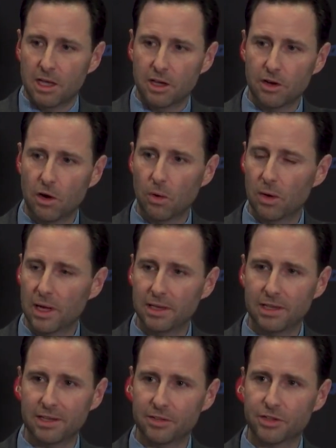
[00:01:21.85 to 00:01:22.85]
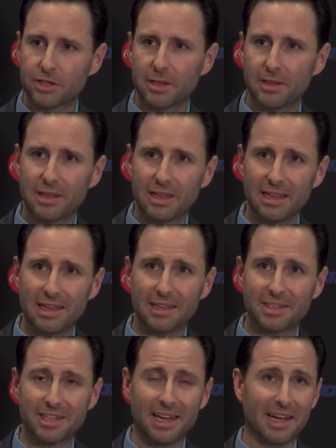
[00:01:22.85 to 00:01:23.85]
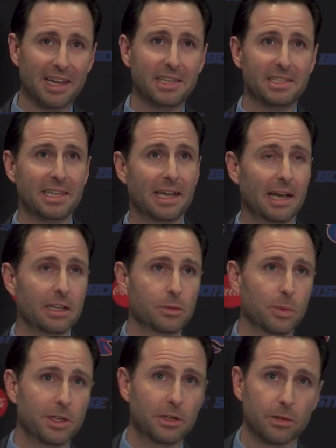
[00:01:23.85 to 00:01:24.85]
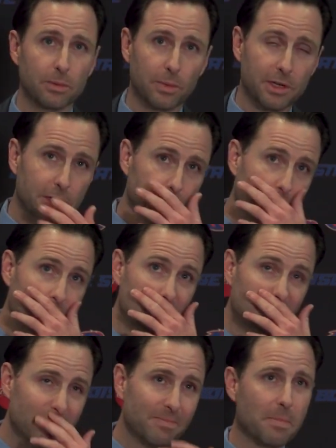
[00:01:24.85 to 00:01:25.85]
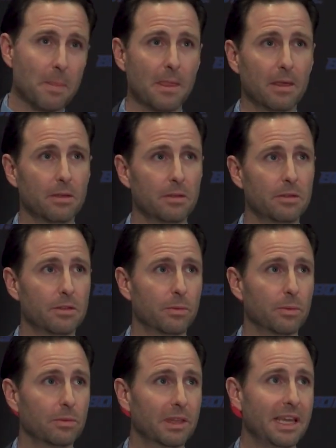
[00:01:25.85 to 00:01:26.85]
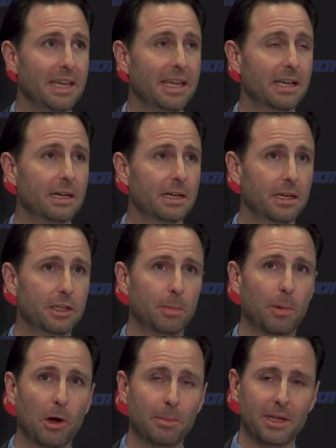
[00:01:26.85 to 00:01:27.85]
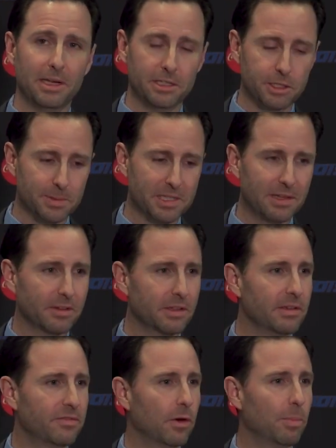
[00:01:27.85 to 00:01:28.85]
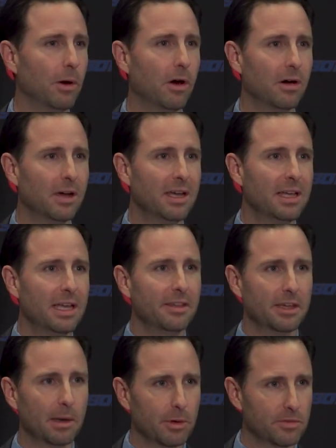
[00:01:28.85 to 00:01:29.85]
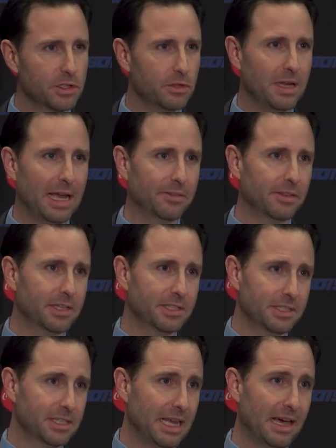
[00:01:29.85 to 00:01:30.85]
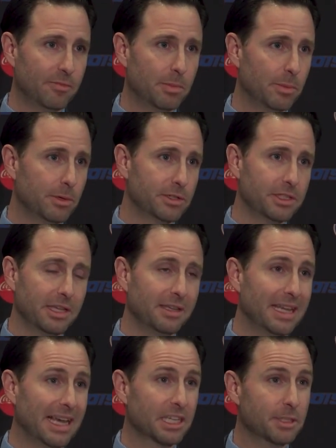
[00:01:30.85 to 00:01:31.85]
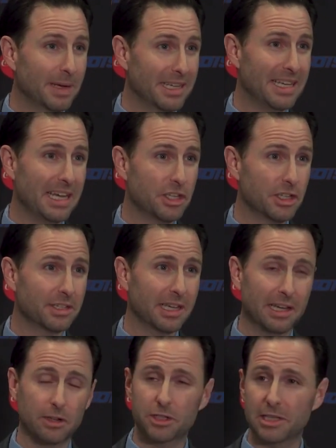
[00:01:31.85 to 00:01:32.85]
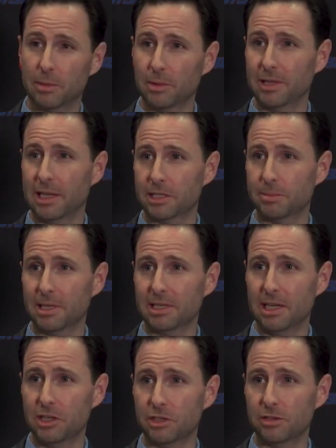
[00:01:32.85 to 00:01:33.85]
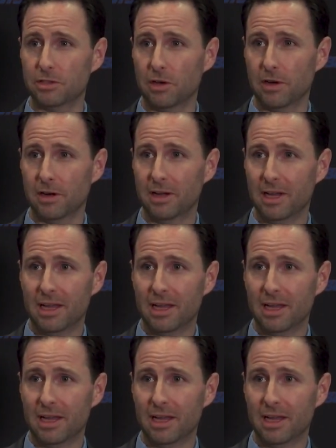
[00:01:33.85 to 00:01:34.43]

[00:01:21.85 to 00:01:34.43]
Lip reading: You know, it's not easy, guys, when you're leading a department and specifically football, and the number of student athletes and staff members and the expectations. I understand what the expectations are.